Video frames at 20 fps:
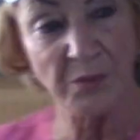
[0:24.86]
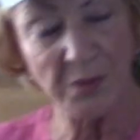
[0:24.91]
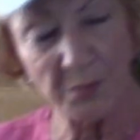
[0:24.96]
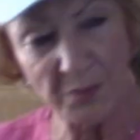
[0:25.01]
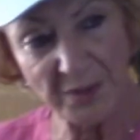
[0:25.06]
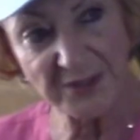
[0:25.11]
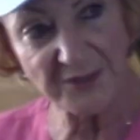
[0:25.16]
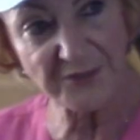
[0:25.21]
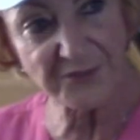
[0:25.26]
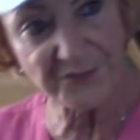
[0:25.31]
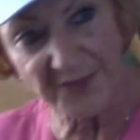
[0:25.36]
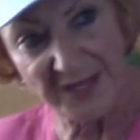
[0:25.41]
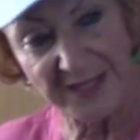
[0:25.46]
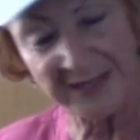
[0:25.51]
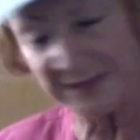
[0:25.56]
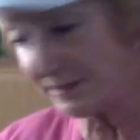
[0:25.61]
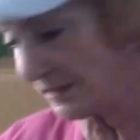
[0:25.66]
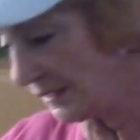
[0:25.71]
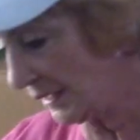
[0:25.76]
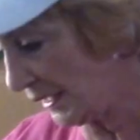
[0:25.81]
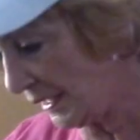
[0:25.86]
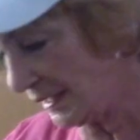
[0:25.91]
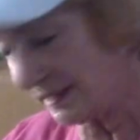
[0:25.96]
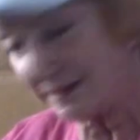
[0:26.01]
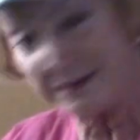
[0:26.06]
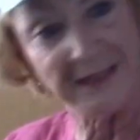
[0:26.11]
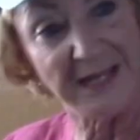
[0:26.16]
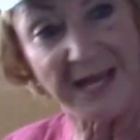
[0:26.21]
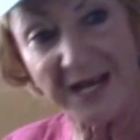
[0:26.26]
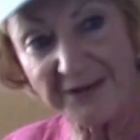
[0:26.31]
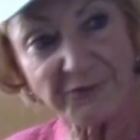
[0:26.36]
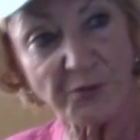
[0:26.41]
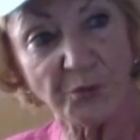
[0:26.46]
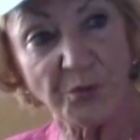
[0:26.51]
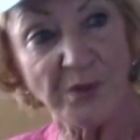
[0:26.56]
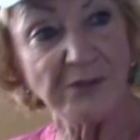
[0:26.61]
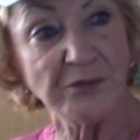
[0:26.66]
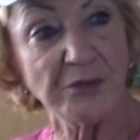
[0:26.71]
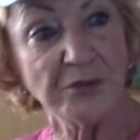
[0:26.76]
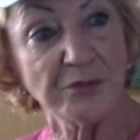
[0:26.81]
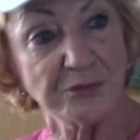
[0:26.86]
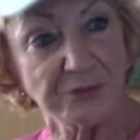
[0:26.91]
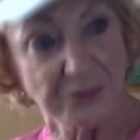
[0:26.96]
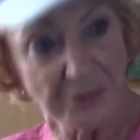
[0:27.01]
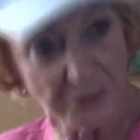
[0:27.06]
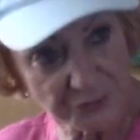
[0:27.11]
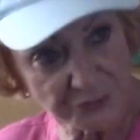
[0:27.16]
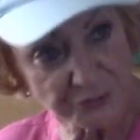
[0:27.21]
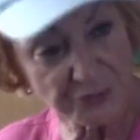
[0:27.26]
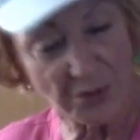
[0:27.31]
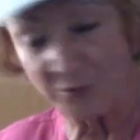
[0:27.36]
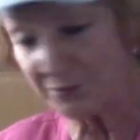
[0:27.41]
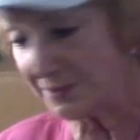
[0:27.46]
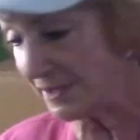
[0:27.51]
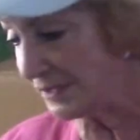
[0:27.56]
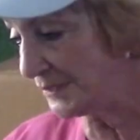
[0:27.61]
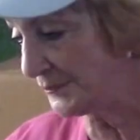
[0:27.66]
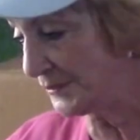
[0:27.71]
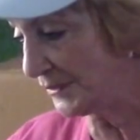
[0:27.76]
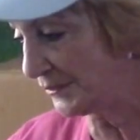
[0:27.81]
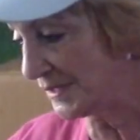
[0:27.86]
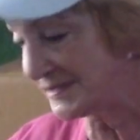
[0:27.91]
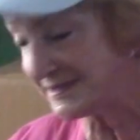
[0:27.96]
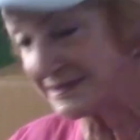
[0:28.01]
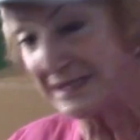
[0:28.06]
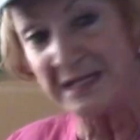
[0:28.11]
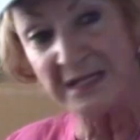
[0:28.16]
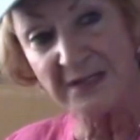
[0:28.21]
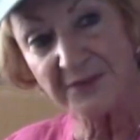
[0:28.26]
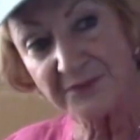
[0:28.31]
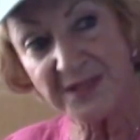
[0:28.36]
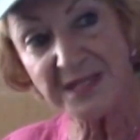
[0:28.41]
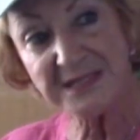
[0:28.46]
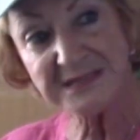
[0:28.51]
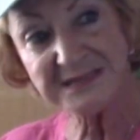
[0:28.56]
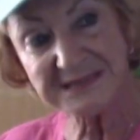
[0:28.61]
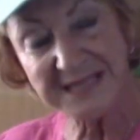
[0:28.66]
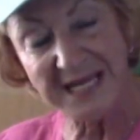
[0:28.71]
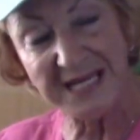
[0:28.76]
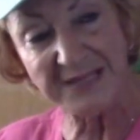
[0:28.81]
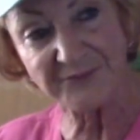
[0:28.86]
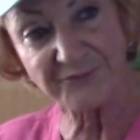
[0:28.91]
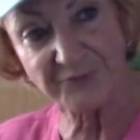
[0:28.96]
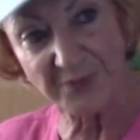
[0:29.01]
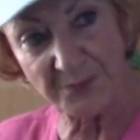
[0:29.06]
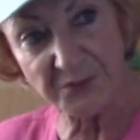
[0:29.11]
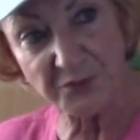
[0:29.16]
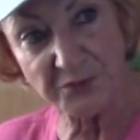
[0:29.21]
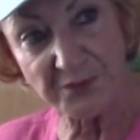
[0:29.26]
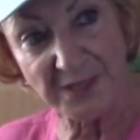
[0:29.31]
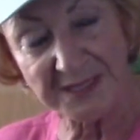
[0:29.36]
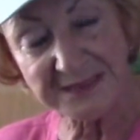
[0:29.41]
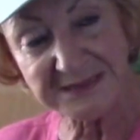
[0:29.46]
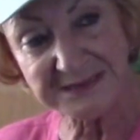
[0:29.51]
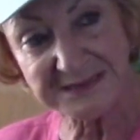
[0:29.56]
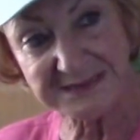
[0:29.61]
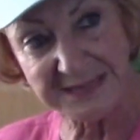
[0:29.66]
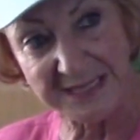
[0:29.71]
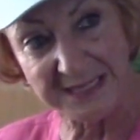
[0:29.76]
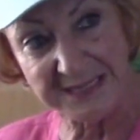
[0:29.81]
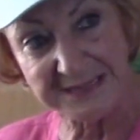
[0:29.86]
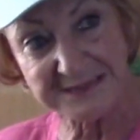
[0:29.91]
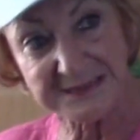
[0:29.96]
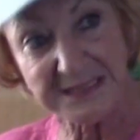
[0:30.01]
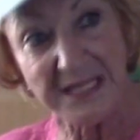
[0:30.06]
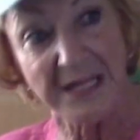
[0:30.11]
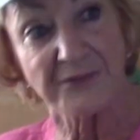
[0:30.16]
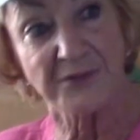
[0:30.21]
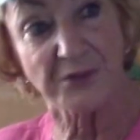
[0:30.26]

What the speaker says: We want to thank everyone who donated, because these came from the United States.